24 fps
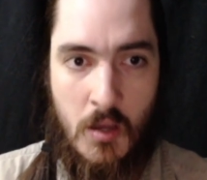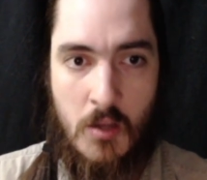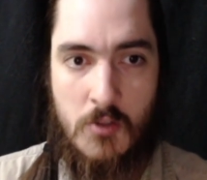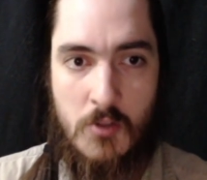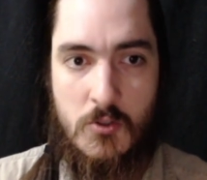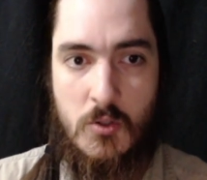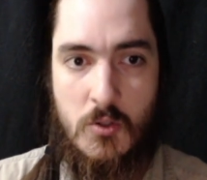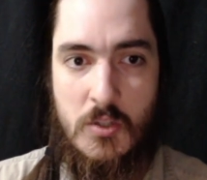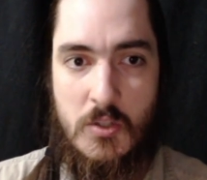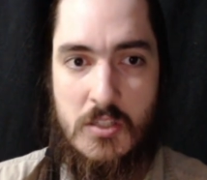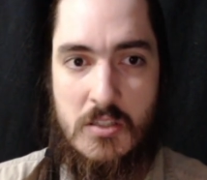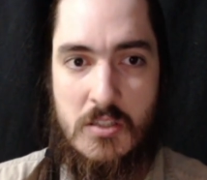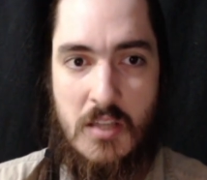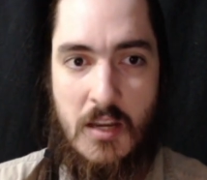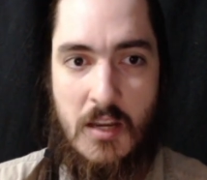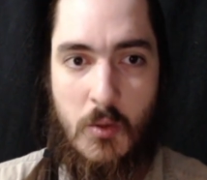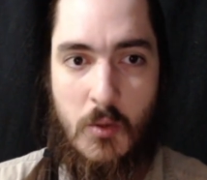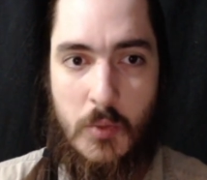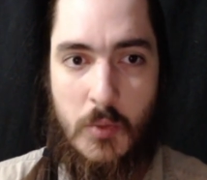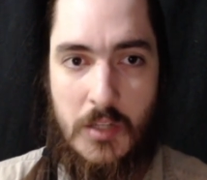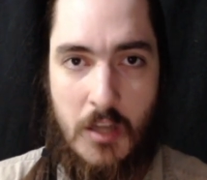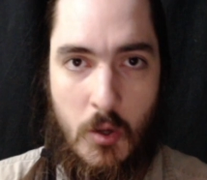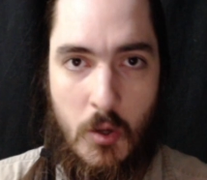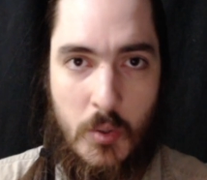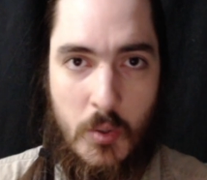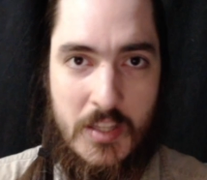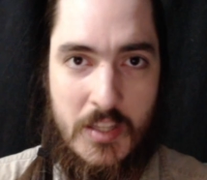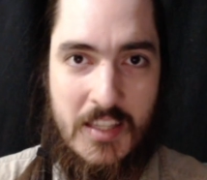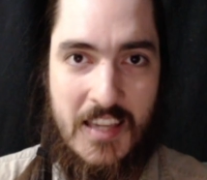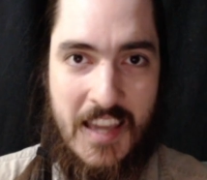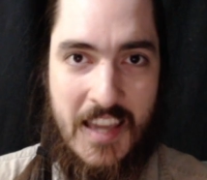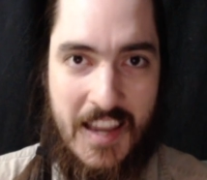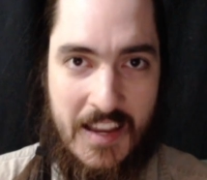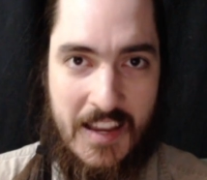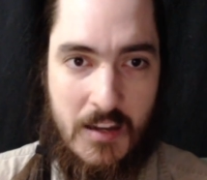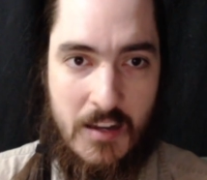So he's saying we know it
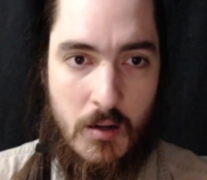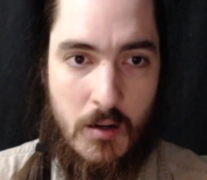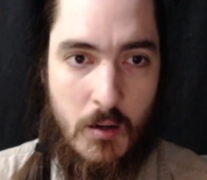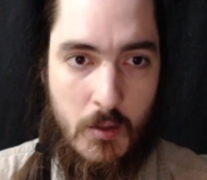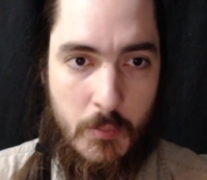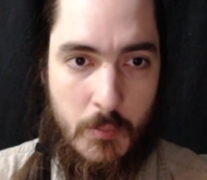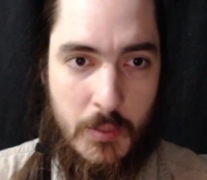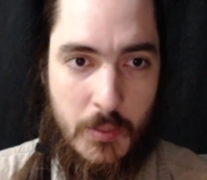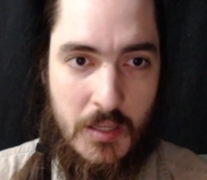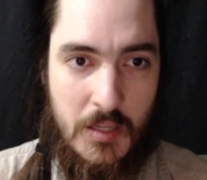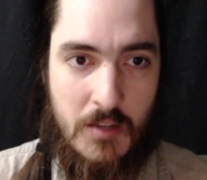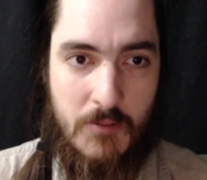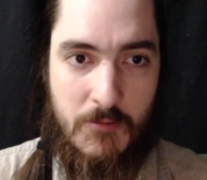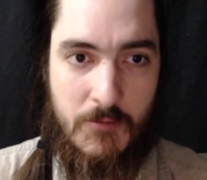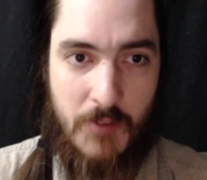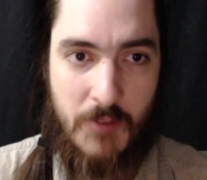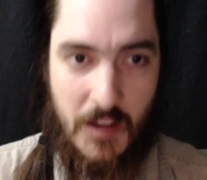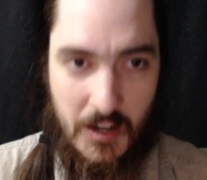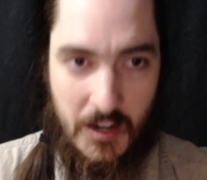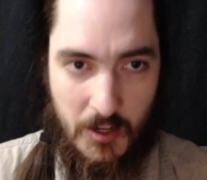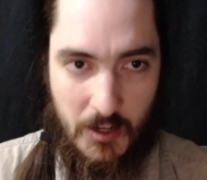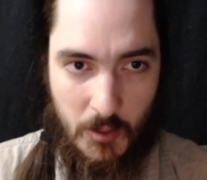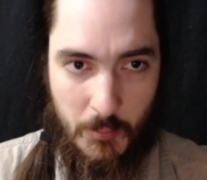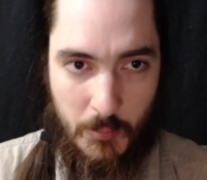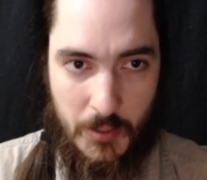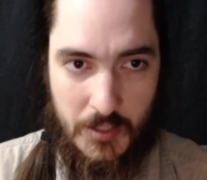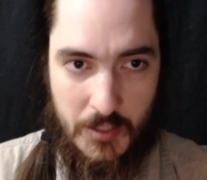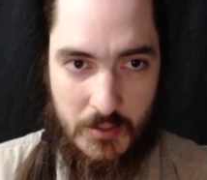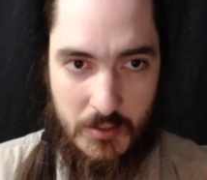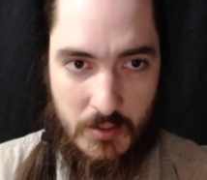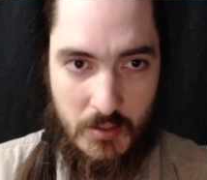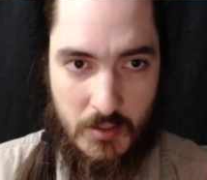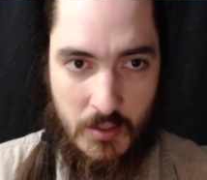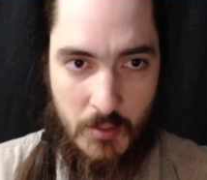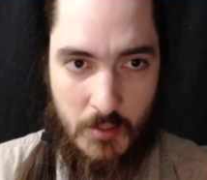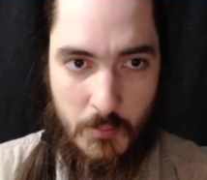can't all be environment
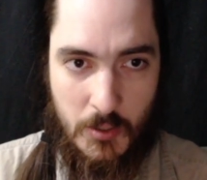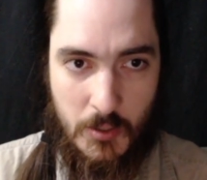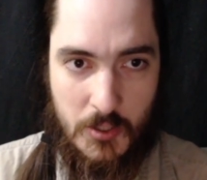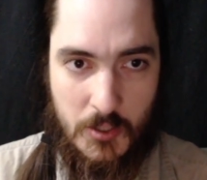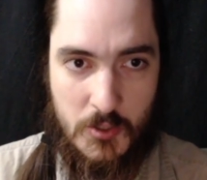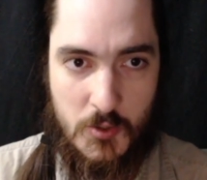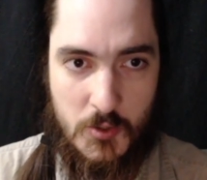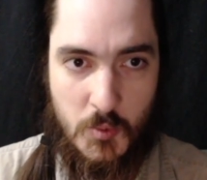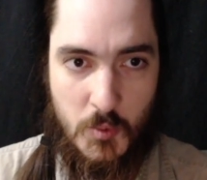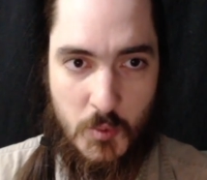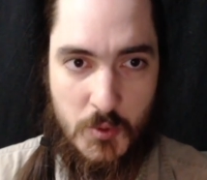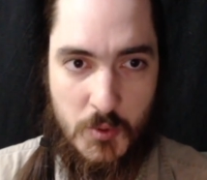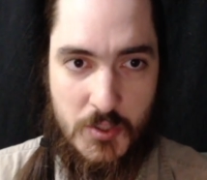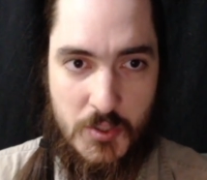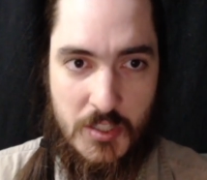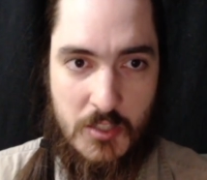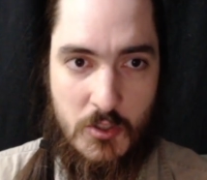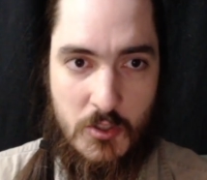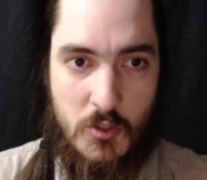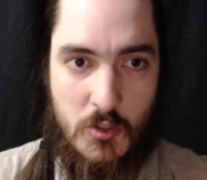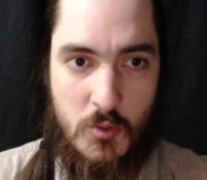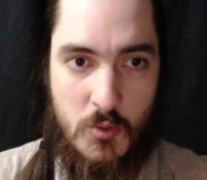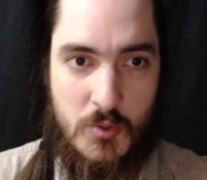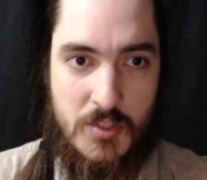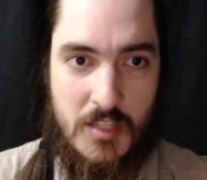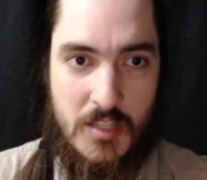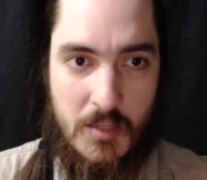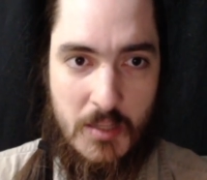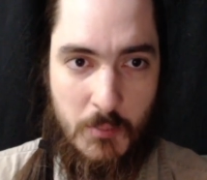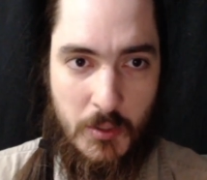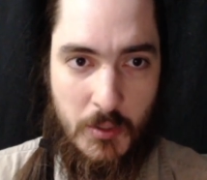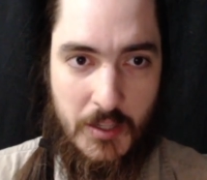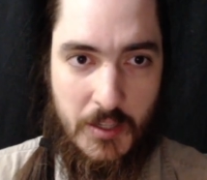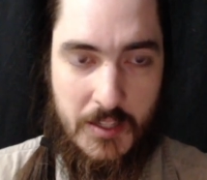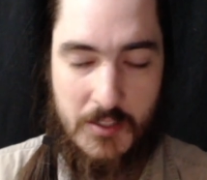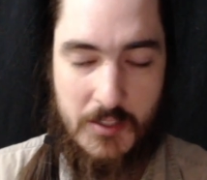because we'll see two
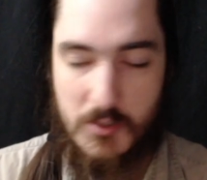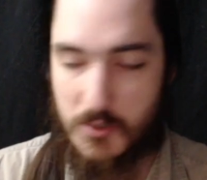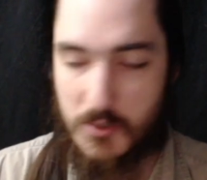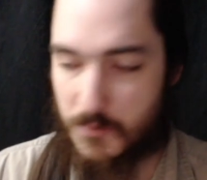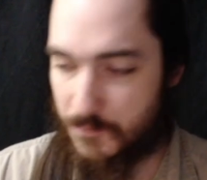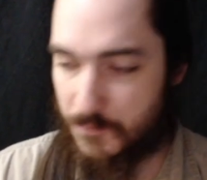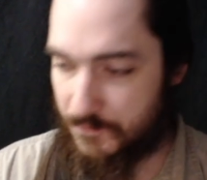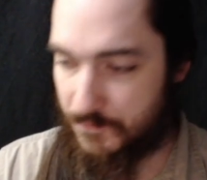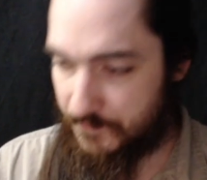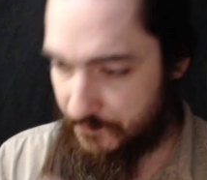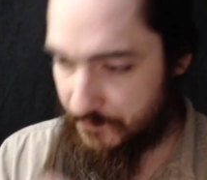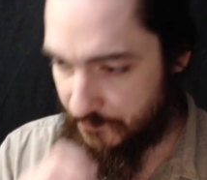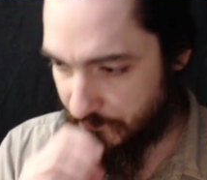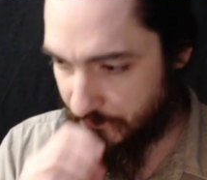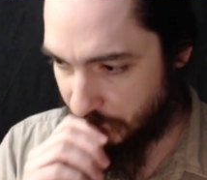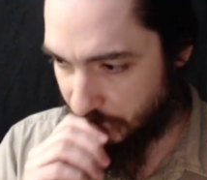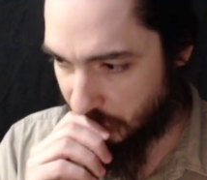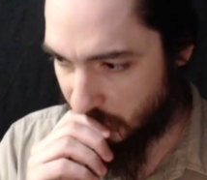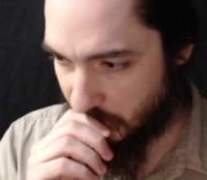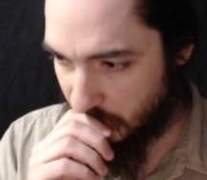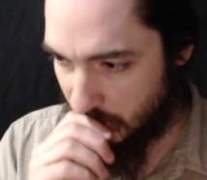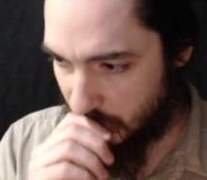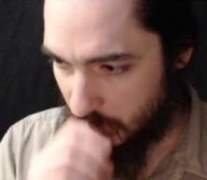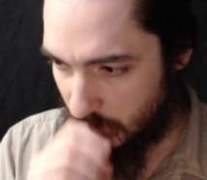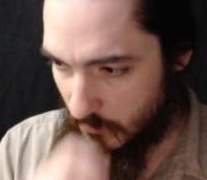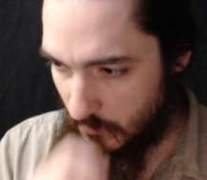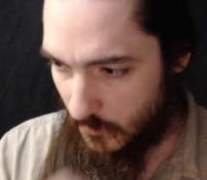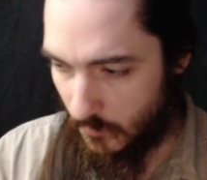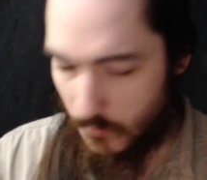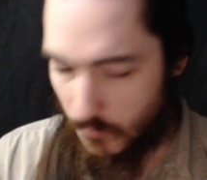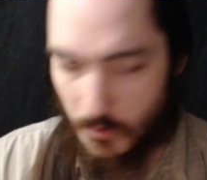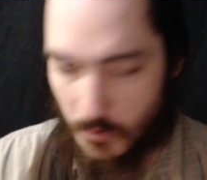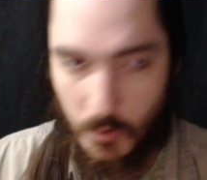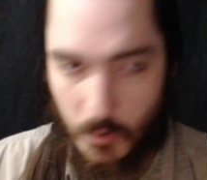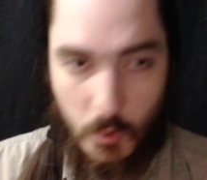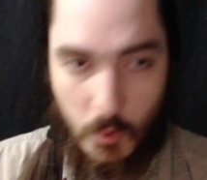siblings, or